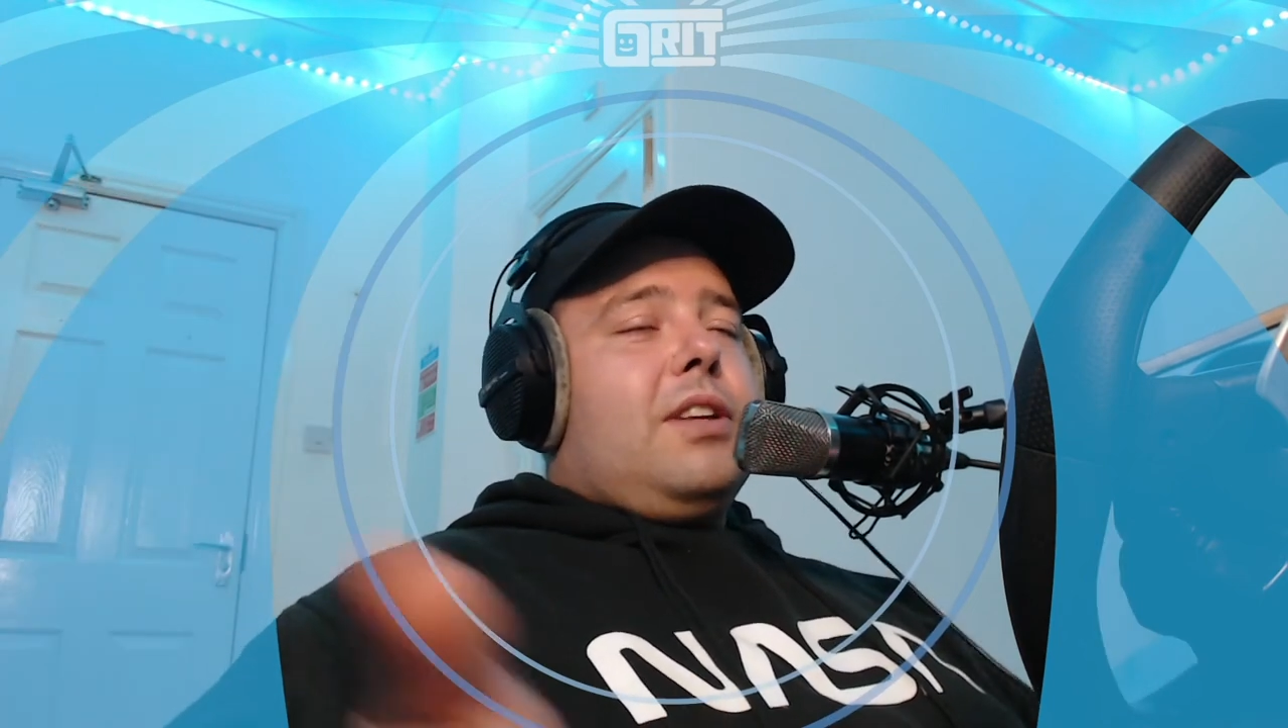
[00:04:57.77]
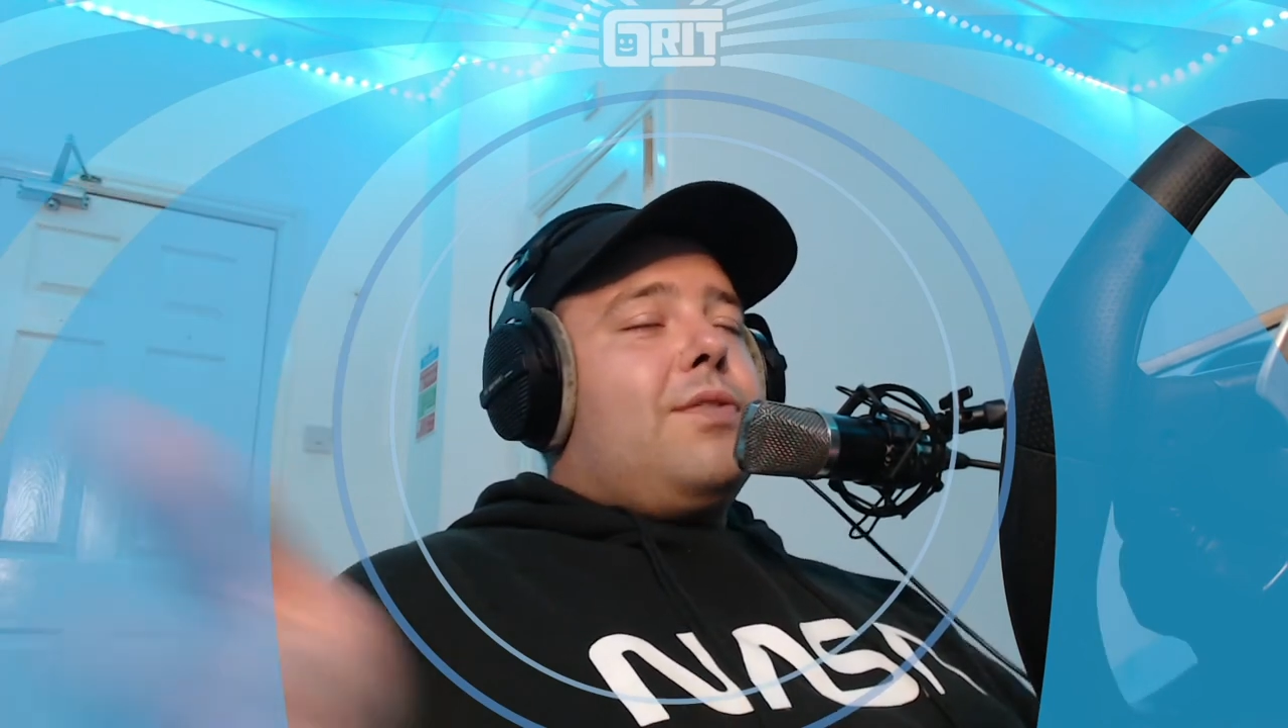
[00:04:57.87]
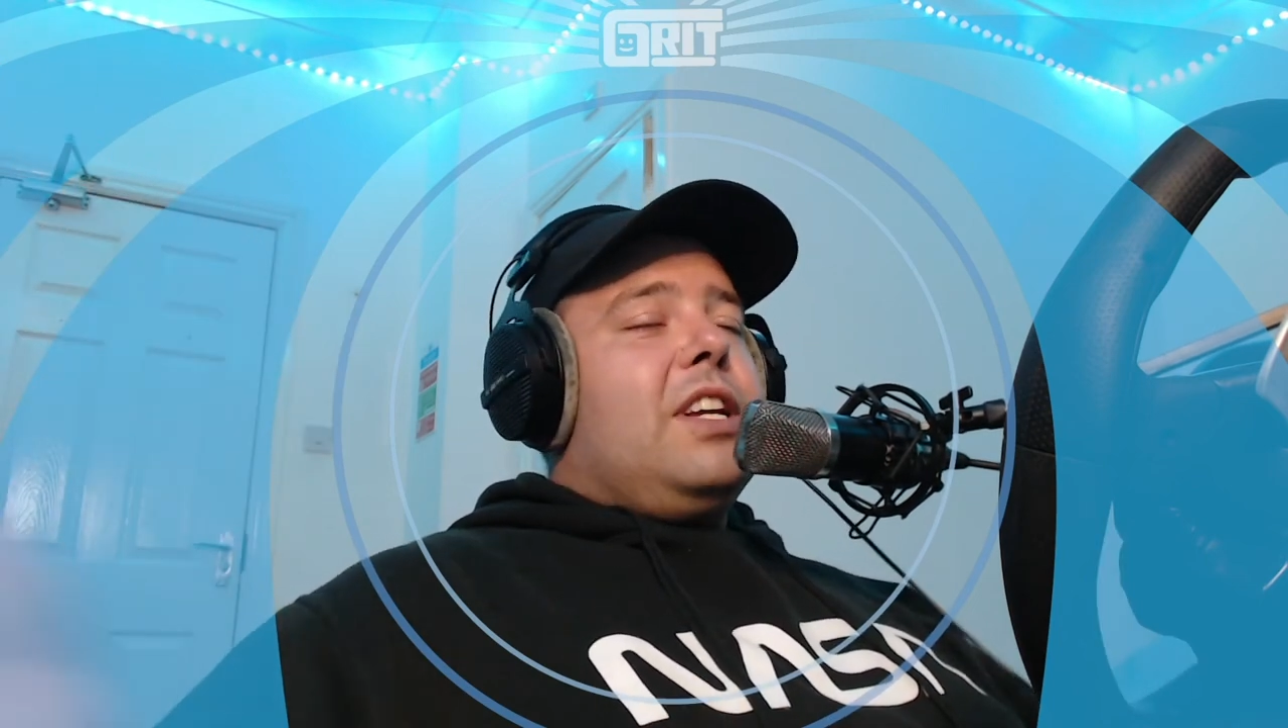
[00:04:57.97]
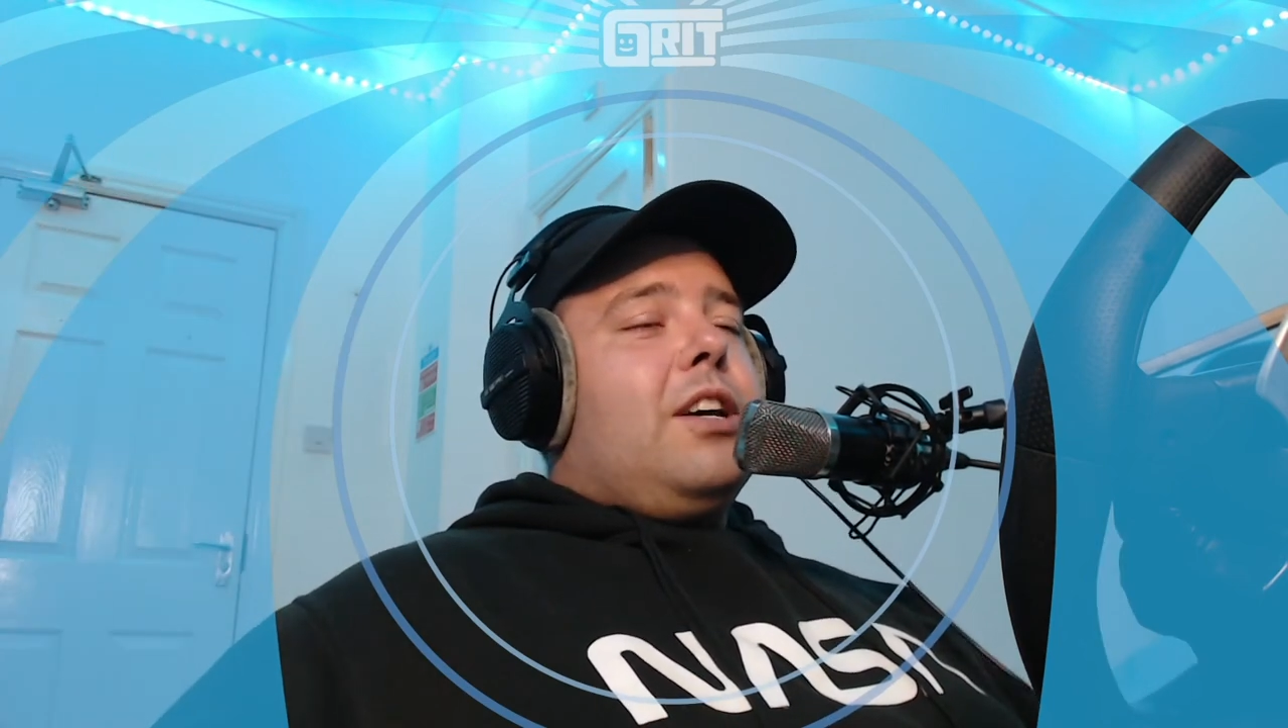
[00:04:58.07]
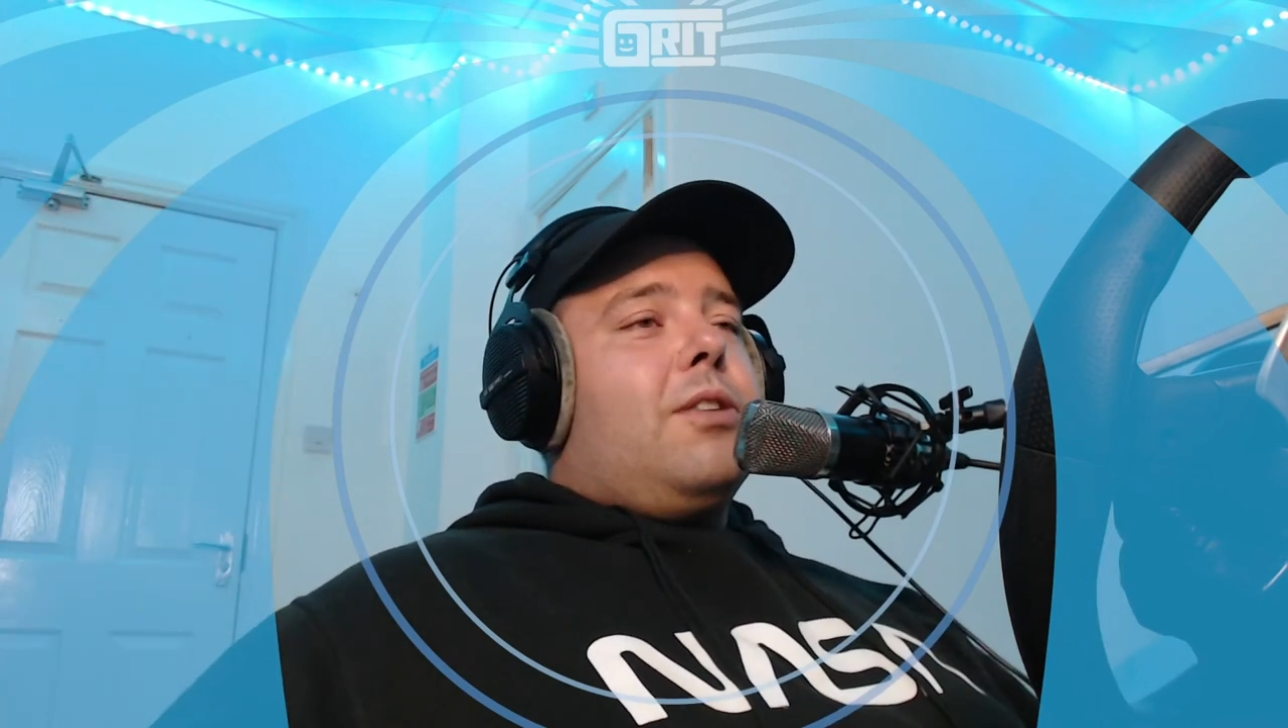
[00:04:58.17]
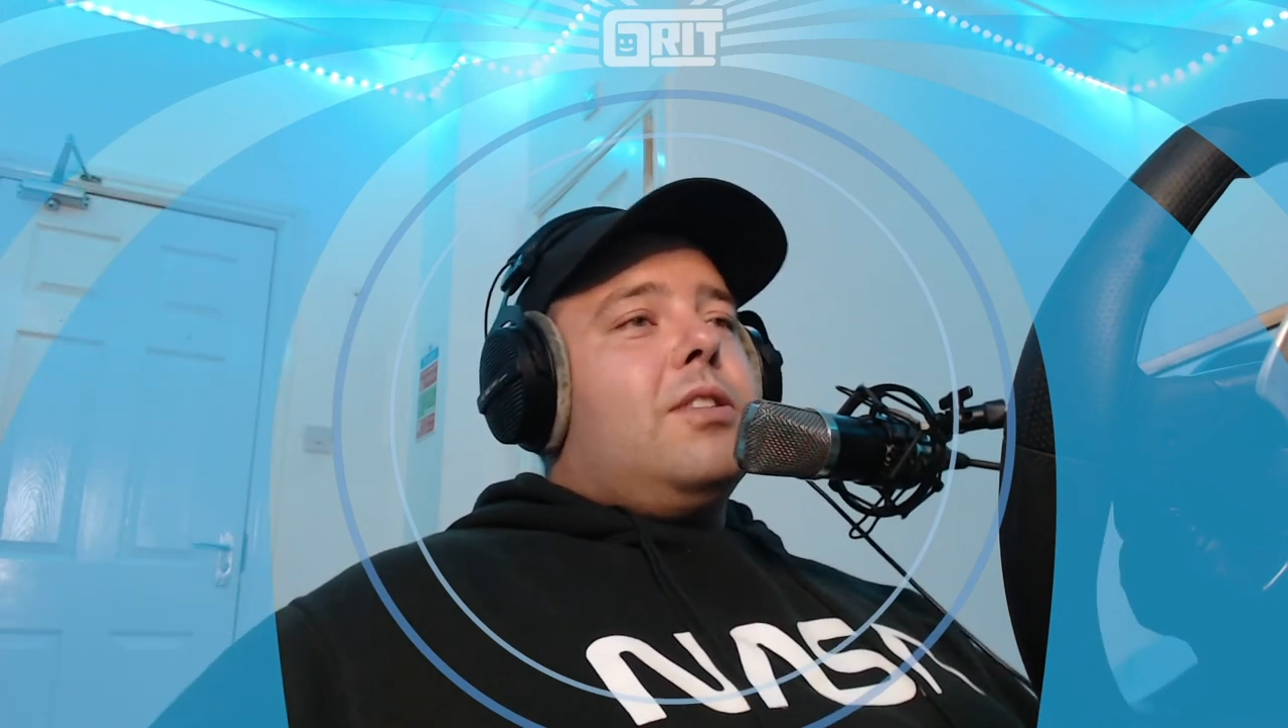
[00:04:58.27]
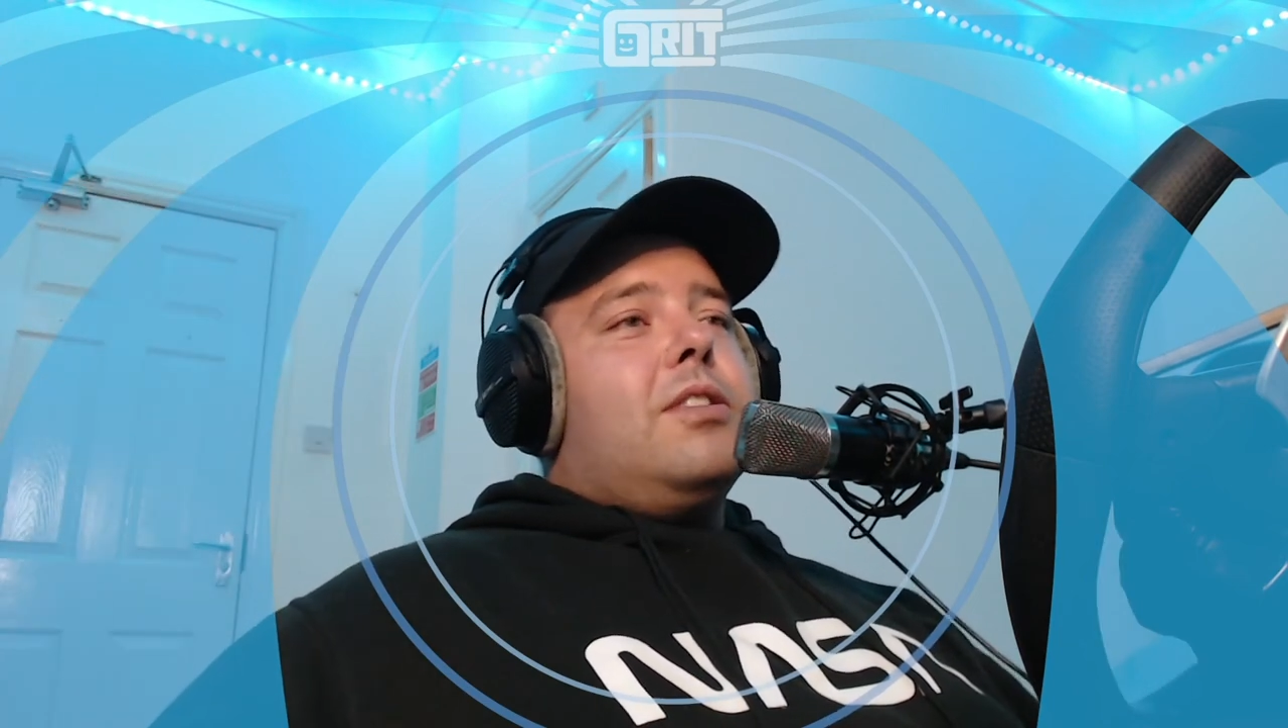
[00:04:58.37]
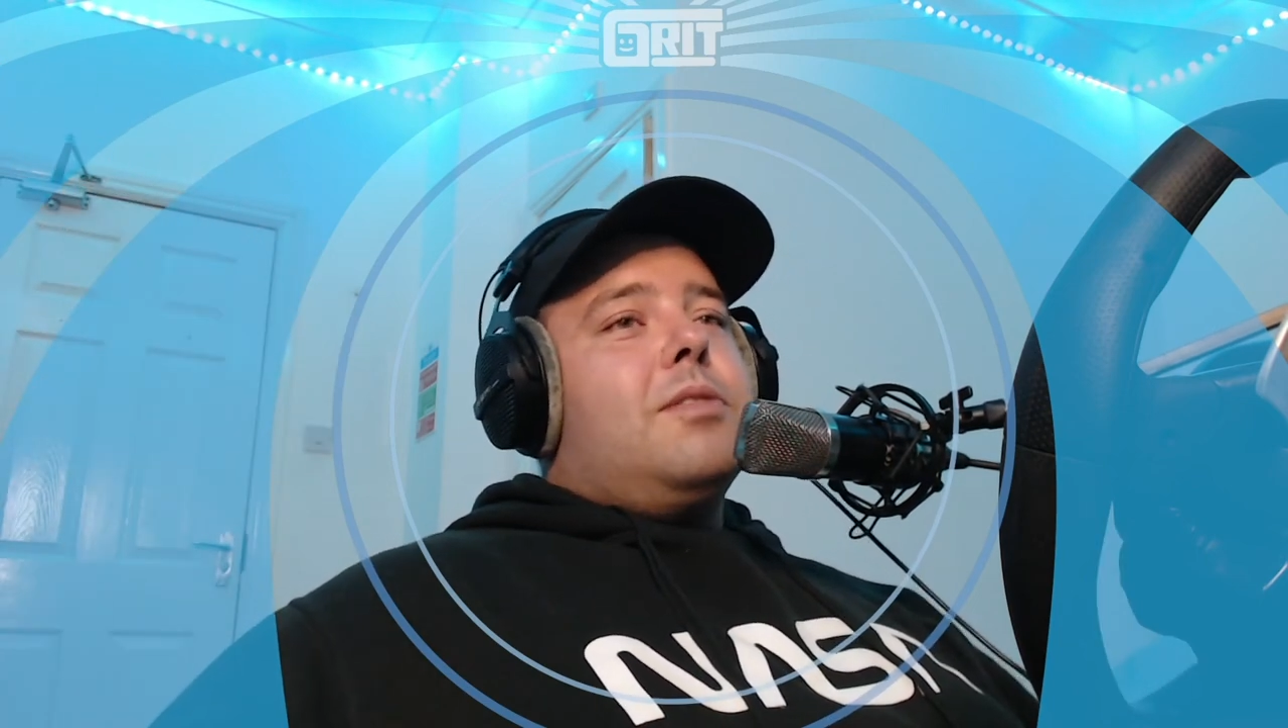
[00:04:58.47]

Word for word: this video.